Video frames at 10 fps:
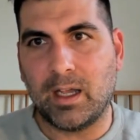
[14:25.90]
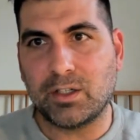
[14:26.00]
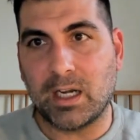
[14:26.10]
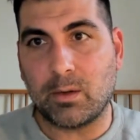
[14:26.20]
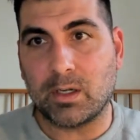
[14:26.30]

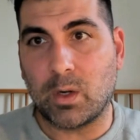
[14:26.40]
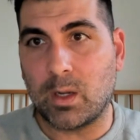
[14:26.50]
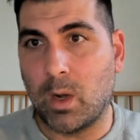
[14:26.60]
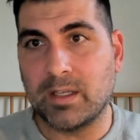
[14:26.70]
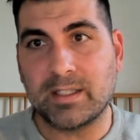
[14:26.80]
January
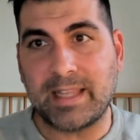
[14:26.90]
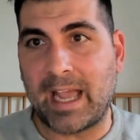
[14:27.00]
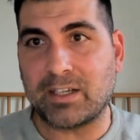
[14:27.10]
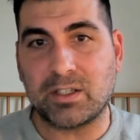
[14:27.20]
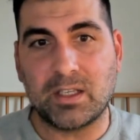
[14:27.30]
21.
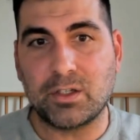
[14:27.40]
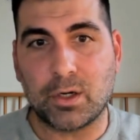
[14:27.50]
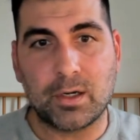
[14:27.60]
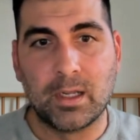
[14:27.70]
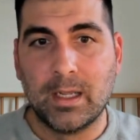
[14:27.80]
Stash is
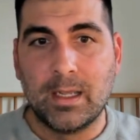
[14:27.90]
injured.